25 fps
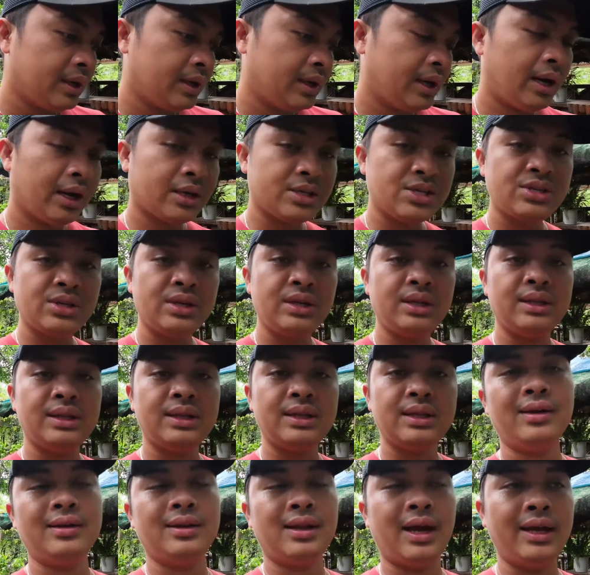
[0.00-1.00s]
Actually,
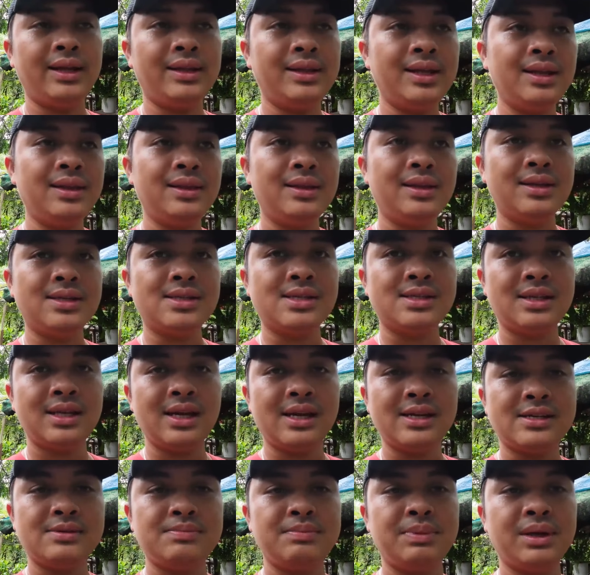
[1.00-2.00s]
I did this
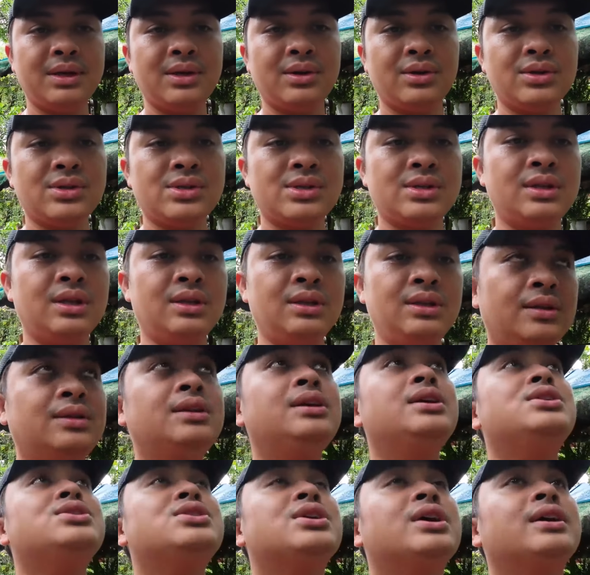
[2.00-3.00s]
test because the
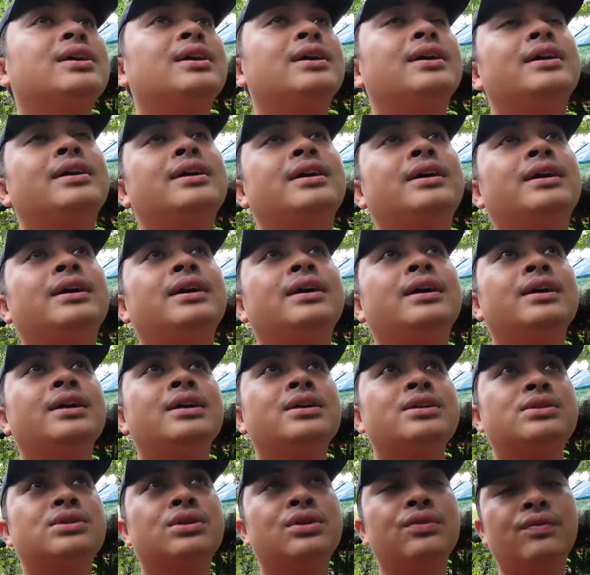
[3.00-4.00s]
DJI
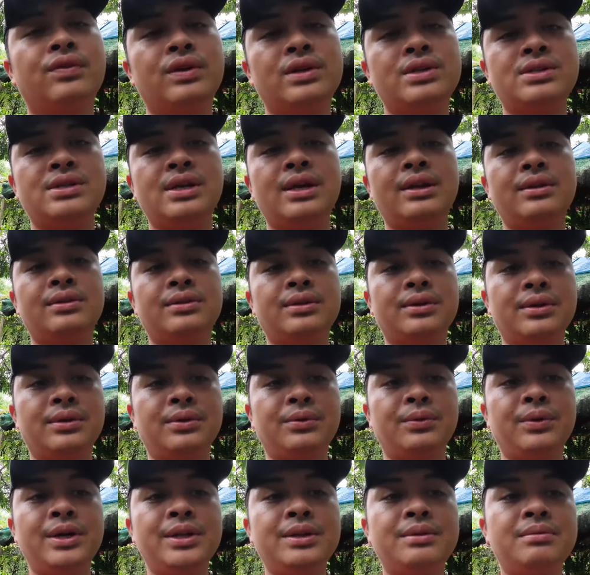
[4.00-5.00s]
service center
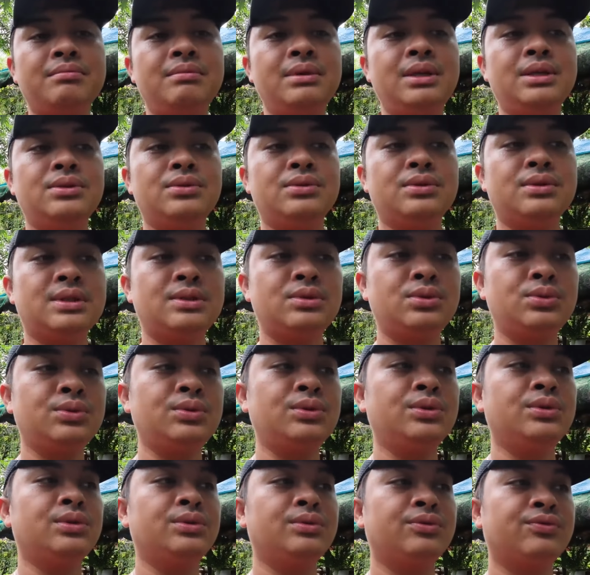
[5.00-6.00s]
want me to
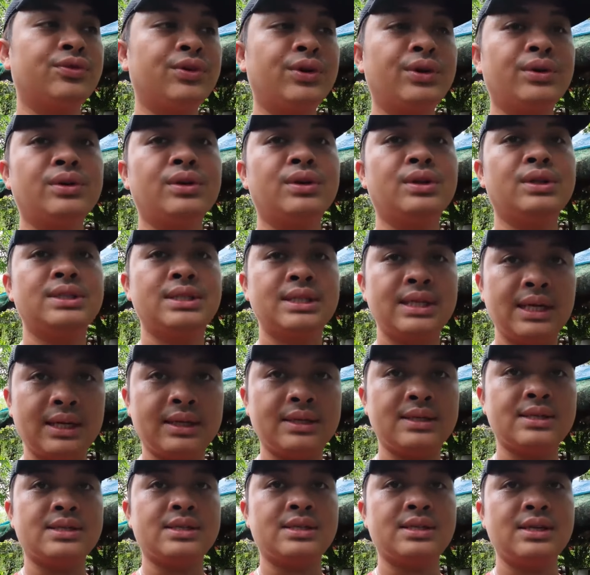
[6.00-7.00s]
do further
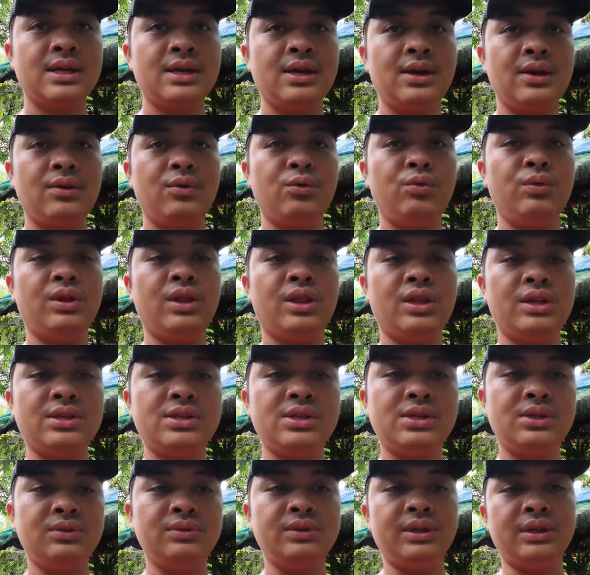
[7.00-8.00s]
test with
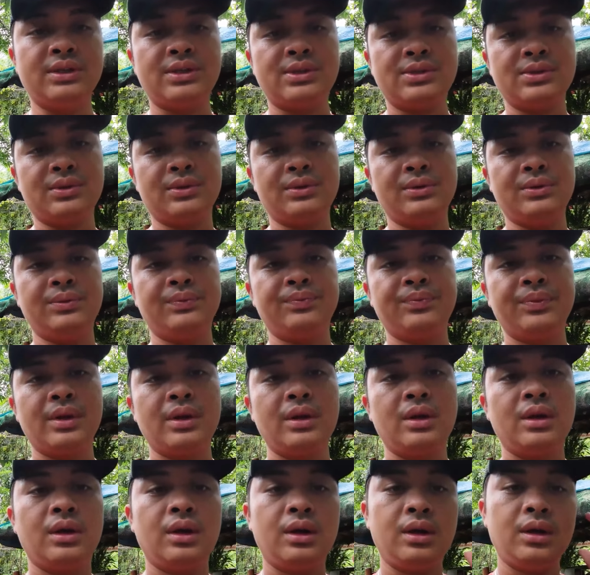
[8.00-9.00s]
this unit. So
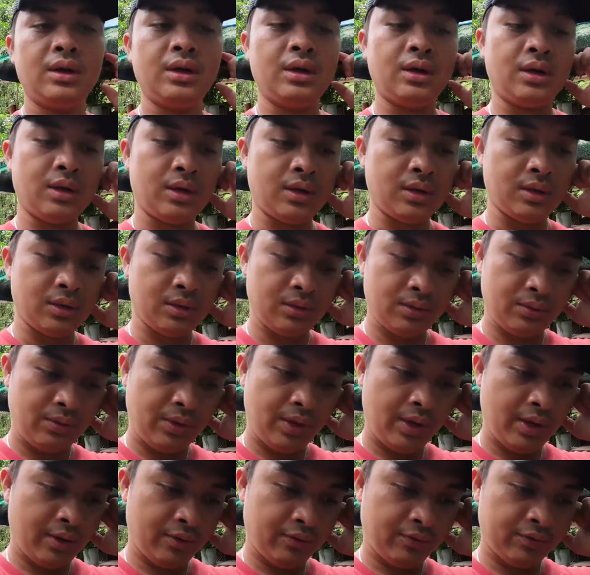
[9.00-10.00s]

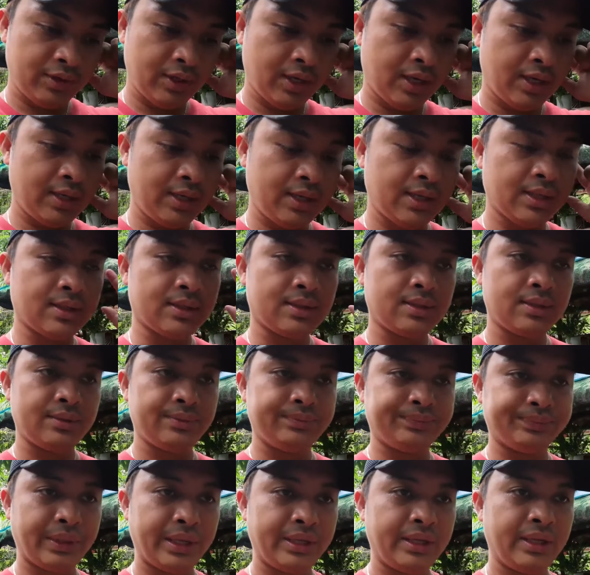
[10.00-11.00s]
we have done it,
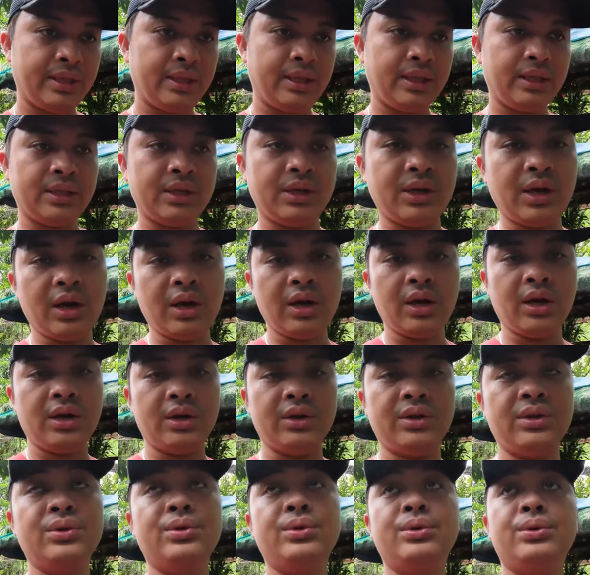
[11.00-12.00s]
and I think there
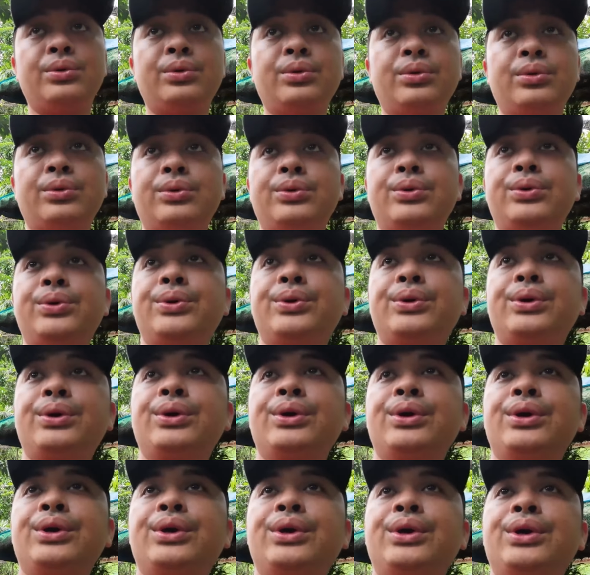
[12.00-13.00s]
are no
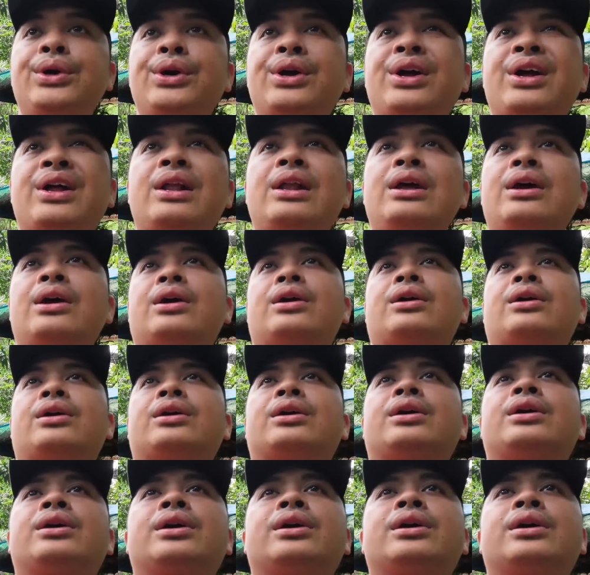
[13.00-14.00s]
clear